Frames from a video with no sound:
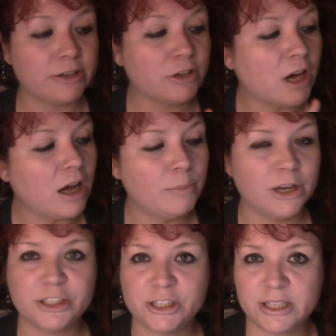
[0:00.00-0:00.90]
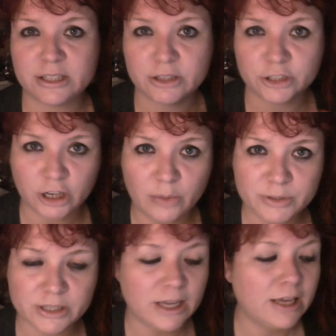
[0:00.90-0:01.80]
Now, you can't purchase this in the
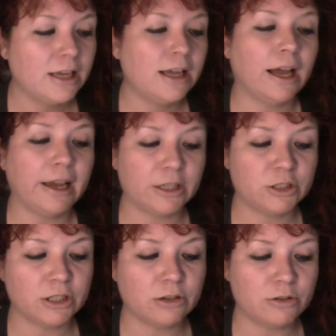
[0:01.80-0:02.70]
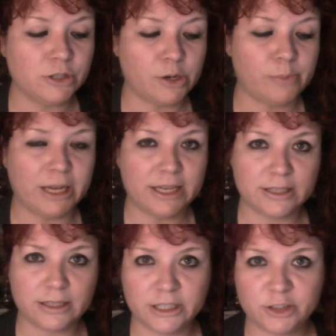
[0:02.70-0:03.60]
shops. I actually go to a place
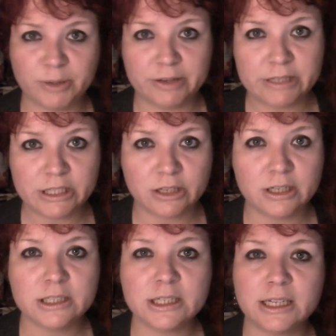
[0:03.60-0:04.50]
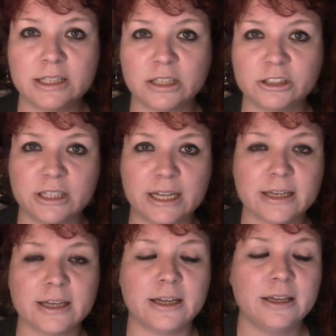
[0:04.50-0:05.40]
at Leechmere in Sunderland, and it's actually
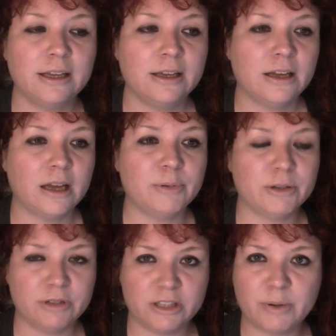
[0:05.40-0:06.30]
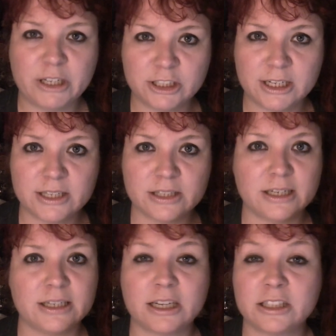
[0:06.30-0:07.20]
like a beauty specialist,
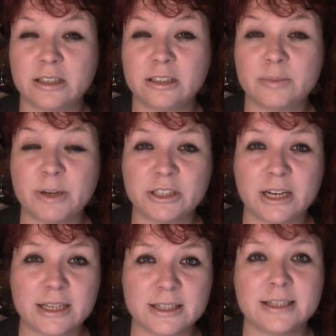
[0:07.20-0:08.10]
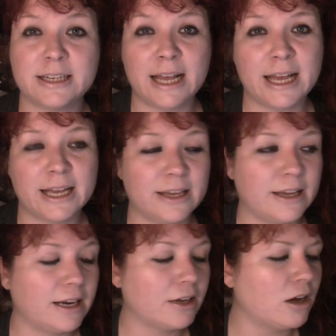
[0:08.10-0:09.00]
and it actually specialises in hair,
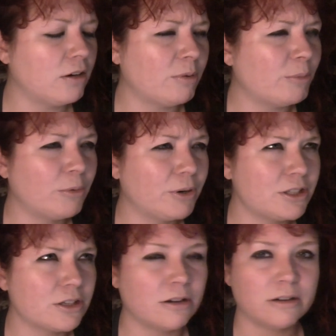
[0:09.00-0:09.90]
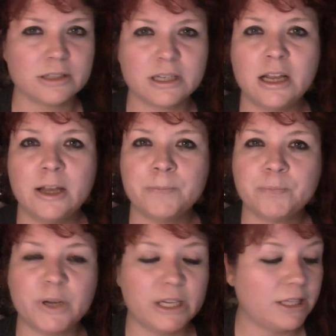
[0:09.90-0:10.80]
and I can't remember what it's called,
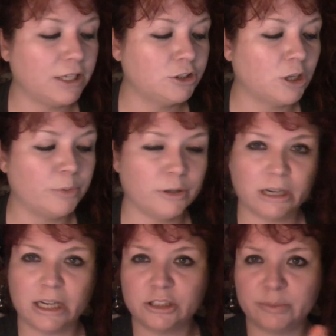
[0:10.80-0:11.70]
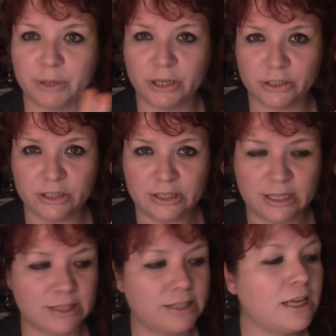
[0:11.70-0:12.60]
but in that shop you can actually purchase
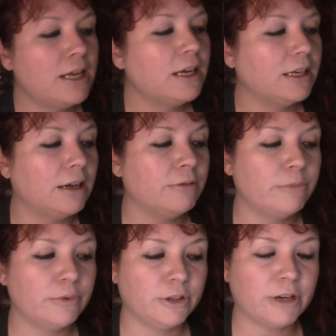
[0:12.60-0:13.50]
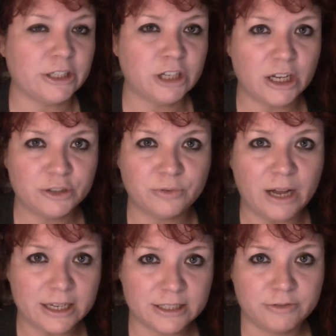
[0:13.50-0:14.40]
this. Now, you get charged
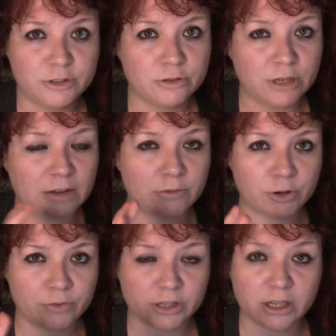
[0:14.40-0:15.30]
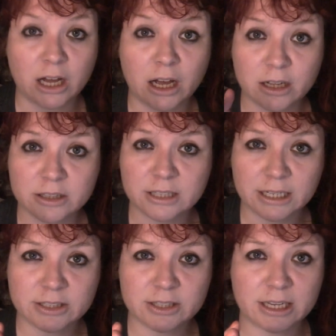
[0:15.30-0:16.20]
VAT if you don't have one of the cards,
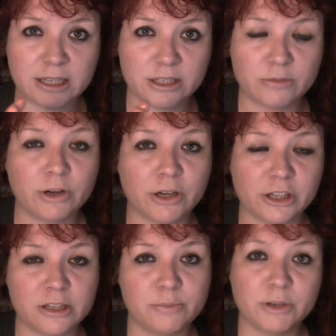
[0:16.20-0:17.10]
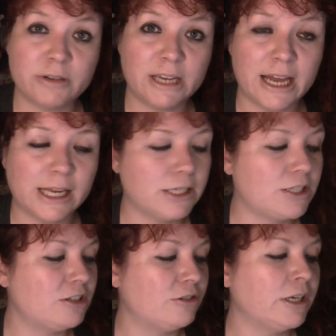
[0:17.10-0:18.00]
like to say that you work in the beauty hair
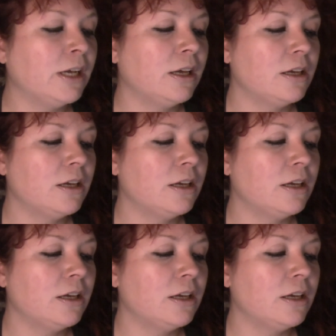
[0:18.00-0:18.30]
industry.